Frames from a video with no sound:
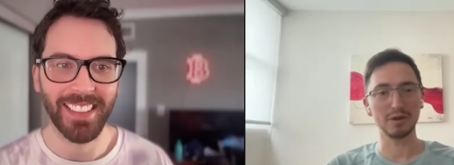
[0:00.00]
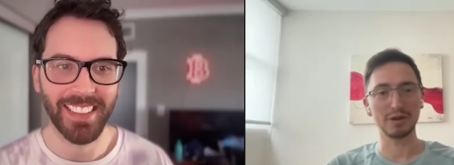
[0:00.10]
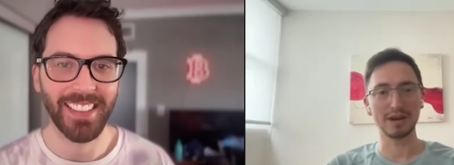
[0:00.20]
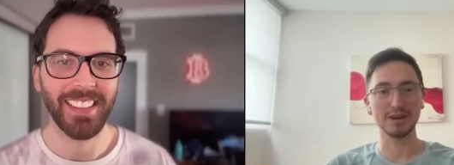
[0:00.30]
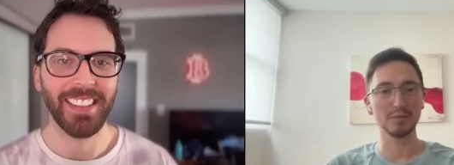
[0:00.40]

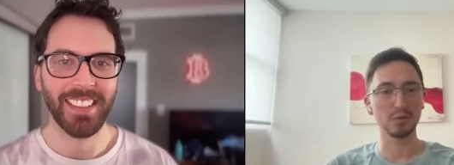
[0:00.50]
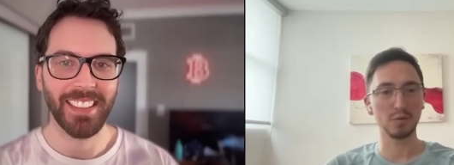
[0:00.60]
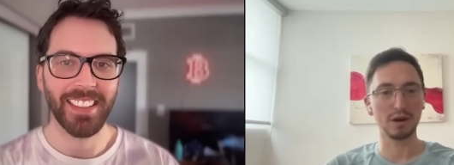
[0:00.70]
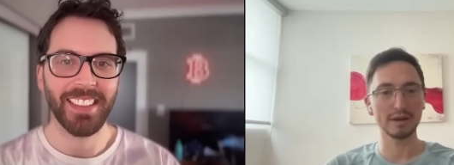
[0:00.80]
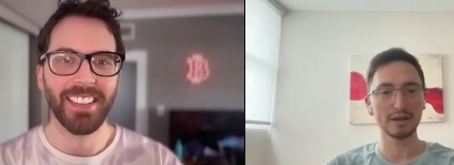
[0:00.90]
Speaker 1: Okay, number
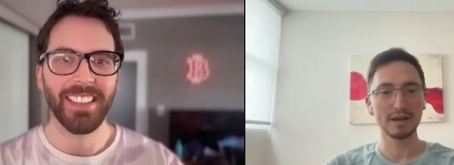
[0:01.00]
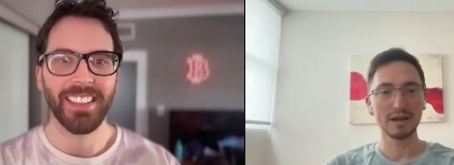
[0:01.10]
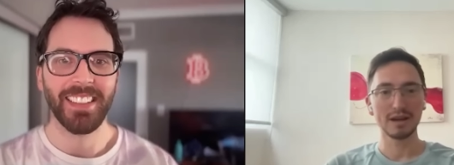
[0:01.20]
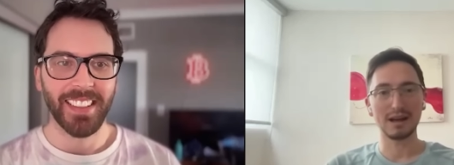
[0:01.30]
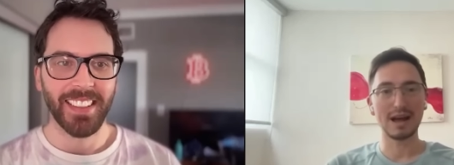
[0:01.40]
one,
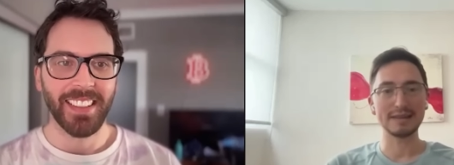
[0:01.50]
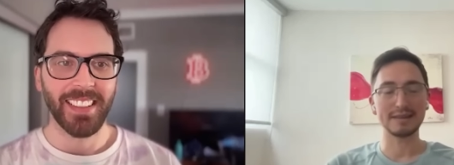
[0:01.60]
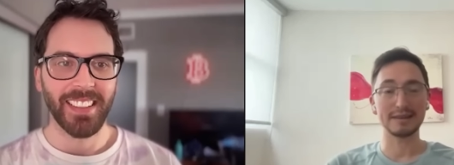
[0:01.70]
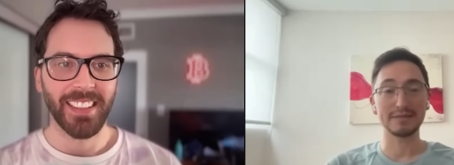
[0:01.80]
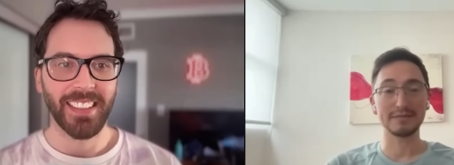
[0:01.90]
I
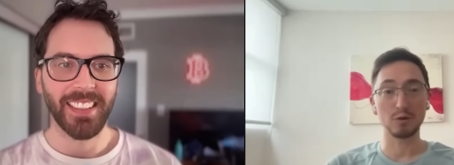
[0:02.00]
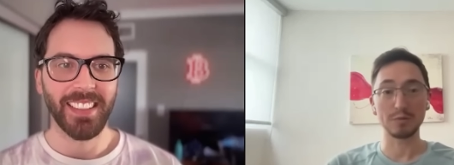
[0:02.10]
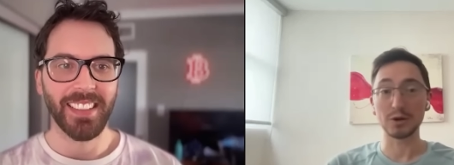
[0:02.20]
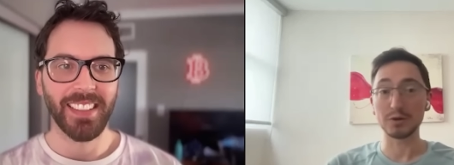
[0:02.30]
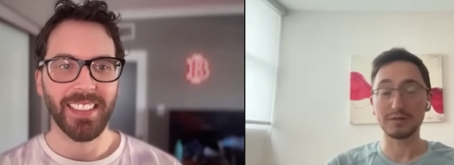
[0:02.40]
think
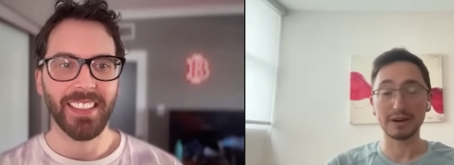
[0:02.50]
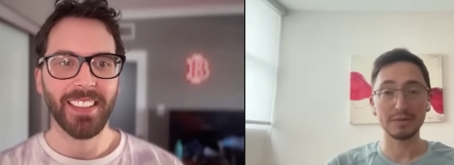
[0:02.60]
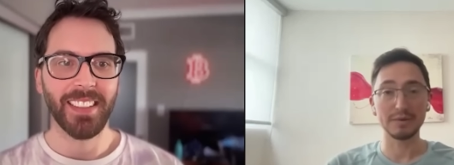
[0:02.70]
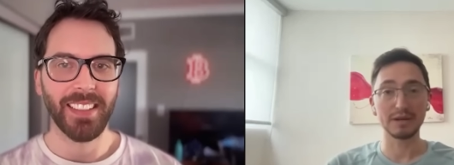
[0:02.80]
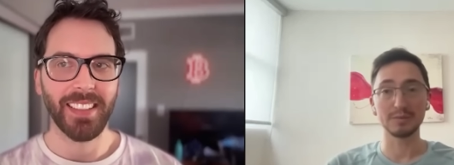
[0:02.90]
crypto is finally
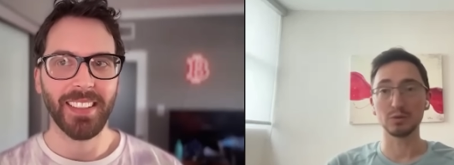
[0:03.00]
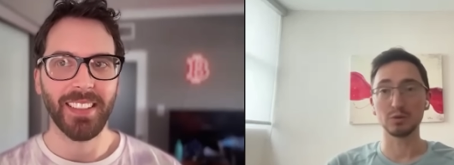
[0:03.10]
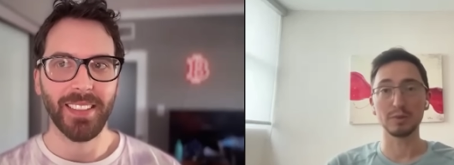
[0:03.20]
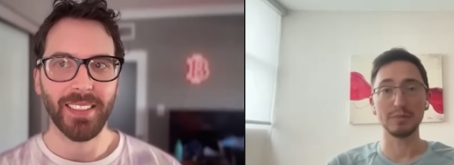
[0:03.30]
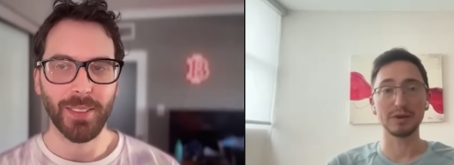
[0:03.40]
being
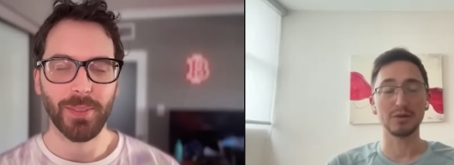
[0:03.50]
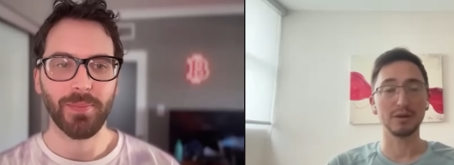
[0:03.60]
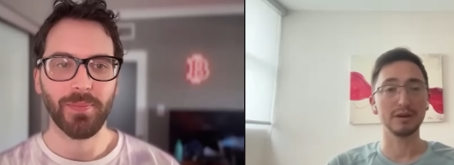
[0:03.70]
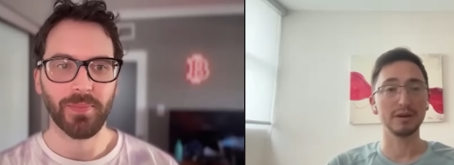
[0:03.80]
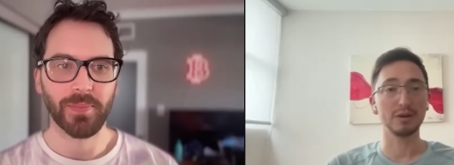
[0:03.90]
absorbed by
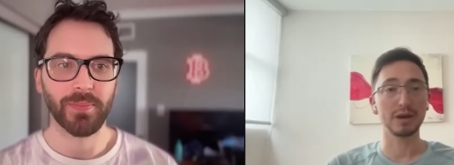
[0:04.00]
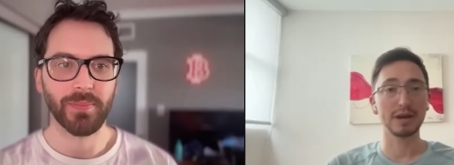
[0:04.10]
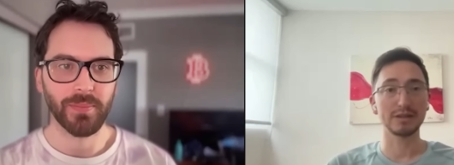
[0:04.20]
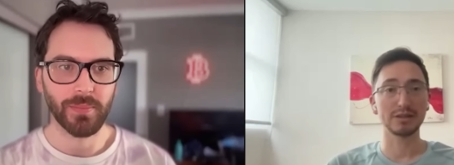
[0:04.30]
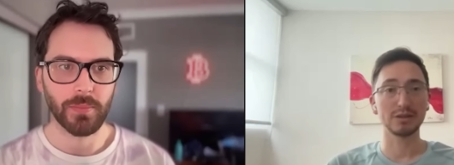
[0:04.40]
Bitcoin.
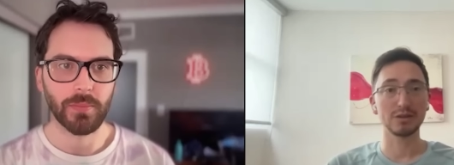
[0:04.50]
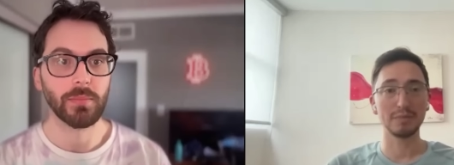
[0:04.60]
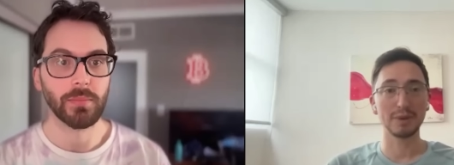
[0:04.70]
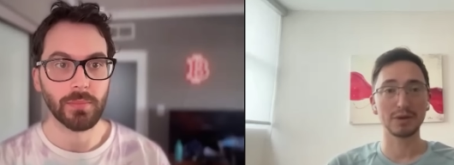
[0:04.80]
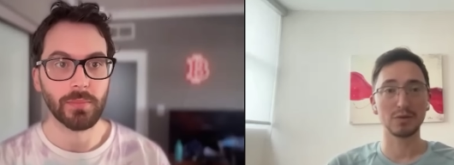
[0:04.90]
Okay, so
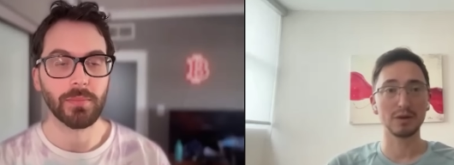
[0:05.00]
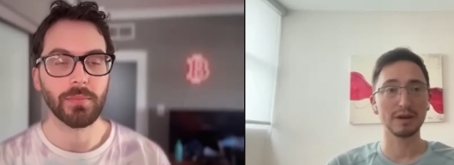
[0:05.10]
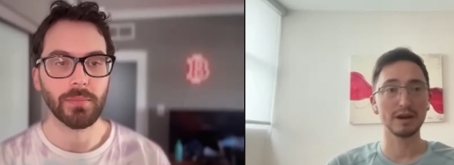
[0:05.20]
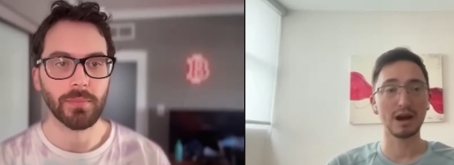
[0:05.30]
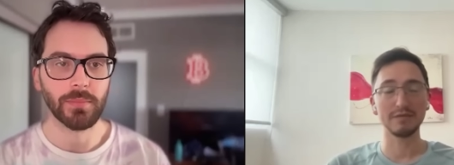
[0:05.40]

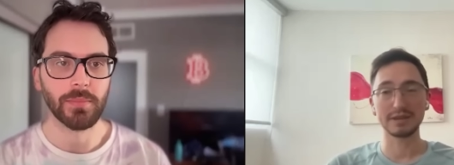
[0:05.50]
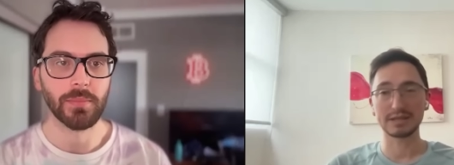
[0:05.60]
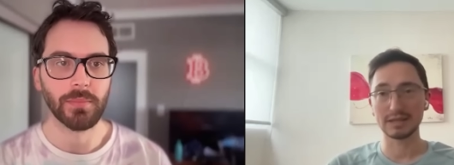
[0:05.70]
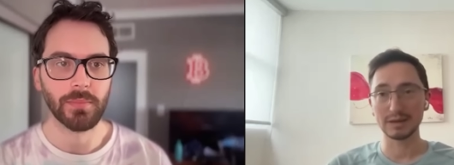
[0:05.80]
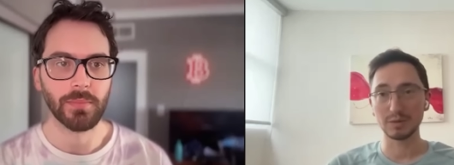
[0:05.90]
Bitcoin,
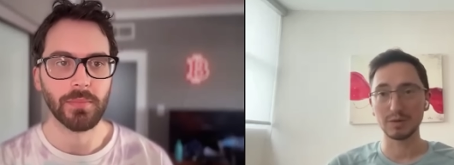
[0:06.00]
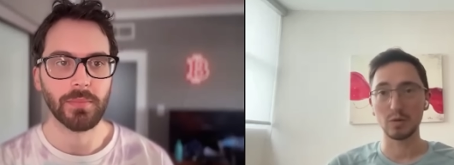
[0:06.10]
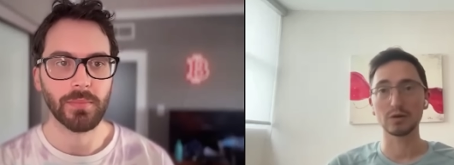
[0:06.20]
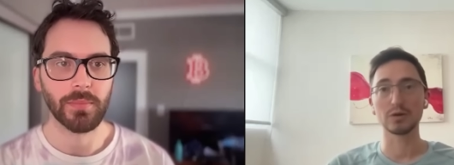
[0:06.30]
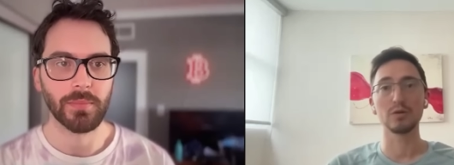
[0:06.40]
obviously, with
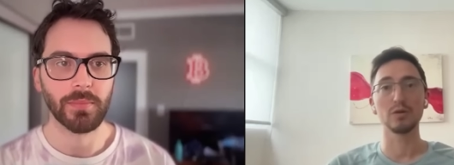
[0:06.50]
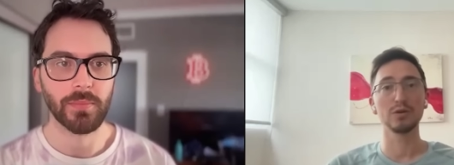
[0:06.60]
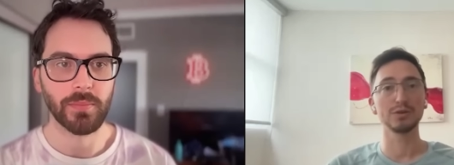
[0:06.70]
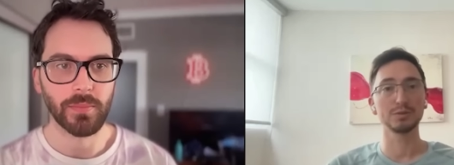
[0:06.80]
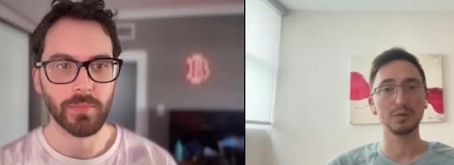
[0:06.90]

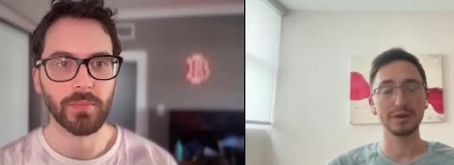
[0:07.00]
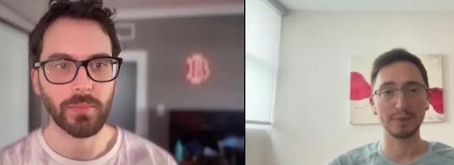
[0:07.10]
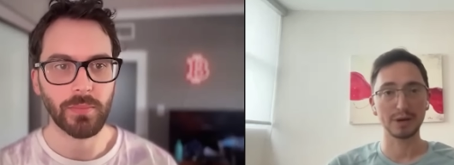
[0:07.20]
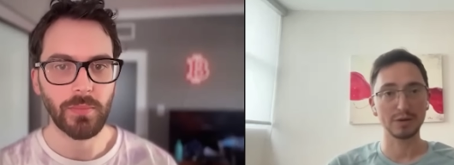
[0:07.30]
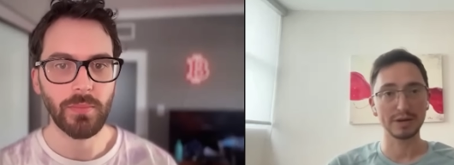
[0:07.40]
Ordinals,
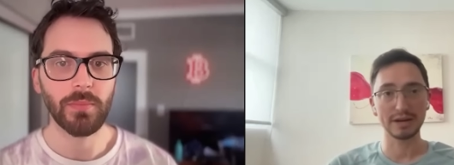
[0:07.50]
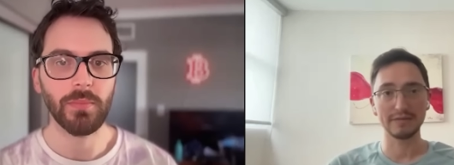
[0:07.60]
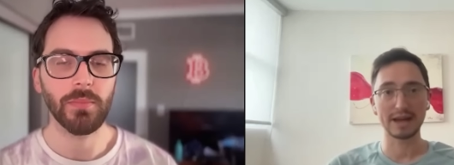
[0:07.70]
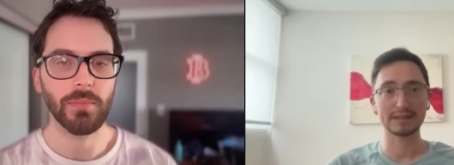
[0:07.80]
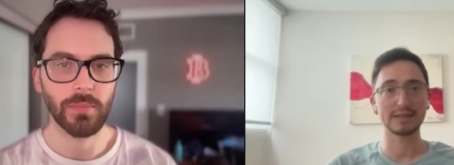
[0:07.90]
with Bitcoin native
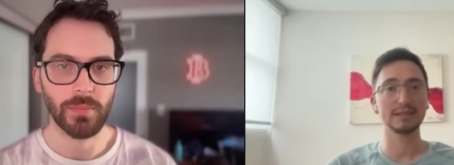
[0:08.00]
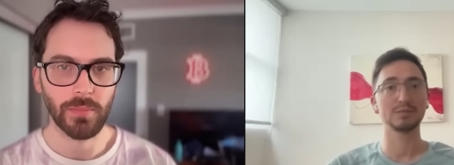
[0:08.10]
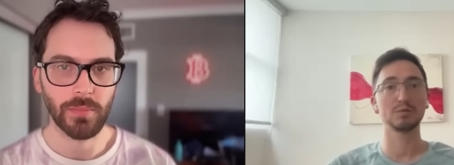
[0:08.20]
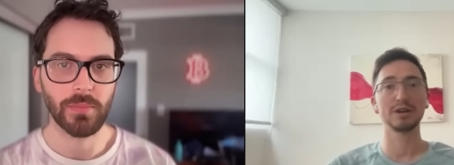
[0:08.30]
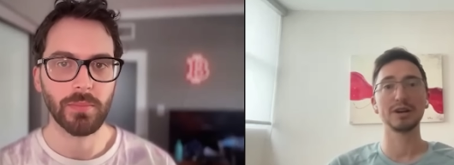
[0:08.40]
assets
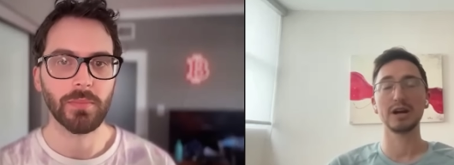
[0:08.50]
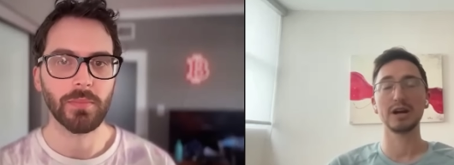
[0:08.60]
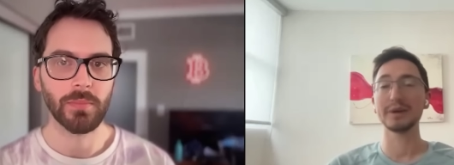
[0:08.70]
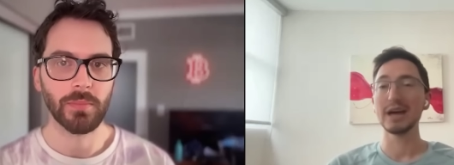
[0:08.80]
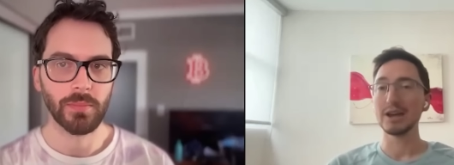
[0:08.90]
springing
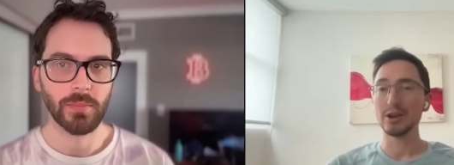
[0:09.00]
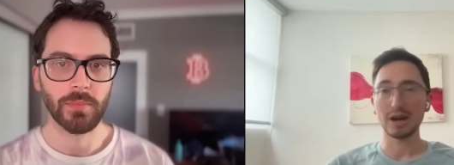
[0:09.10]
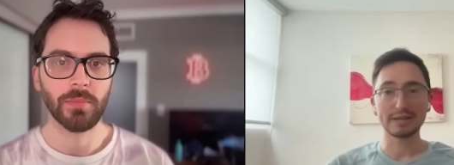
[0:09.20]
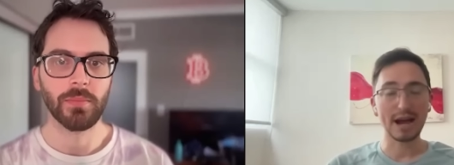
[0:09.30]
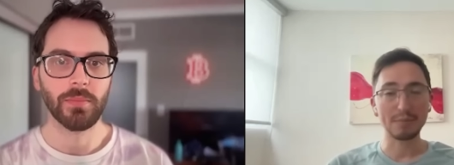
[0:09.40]
up, you
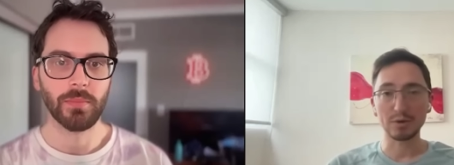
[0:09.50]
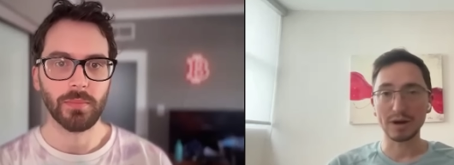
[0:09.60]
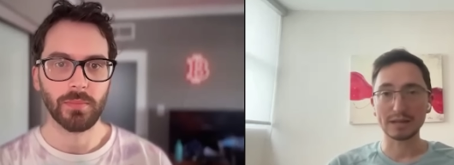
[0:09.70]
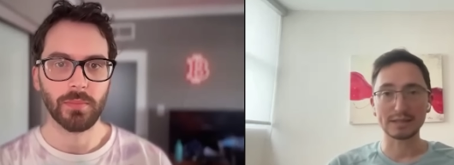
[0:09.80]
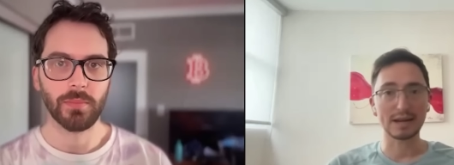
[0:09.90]
got Taproot
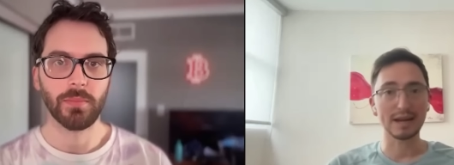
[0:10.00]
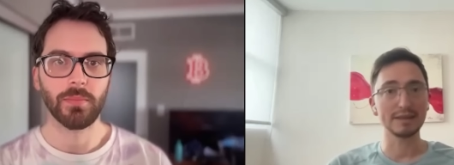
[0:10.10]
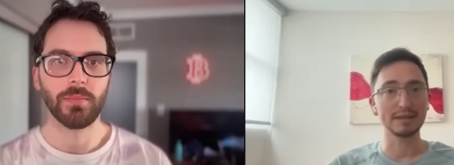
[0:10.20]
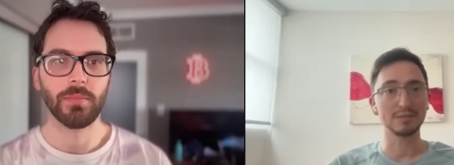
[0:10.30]
asset that's